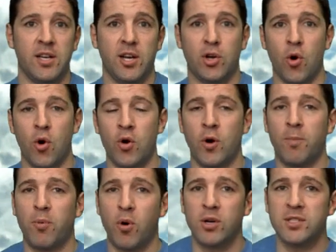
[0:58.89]
According to
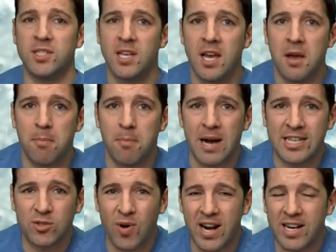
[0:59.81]
reports,
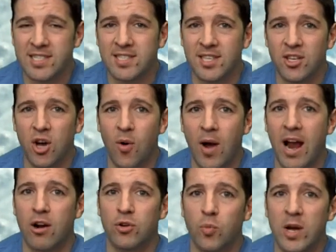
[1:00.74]
Maserati CEO
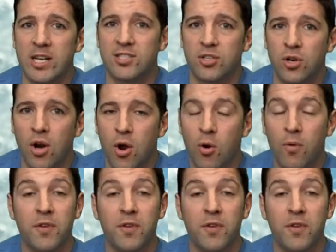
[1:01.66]
Harold Wester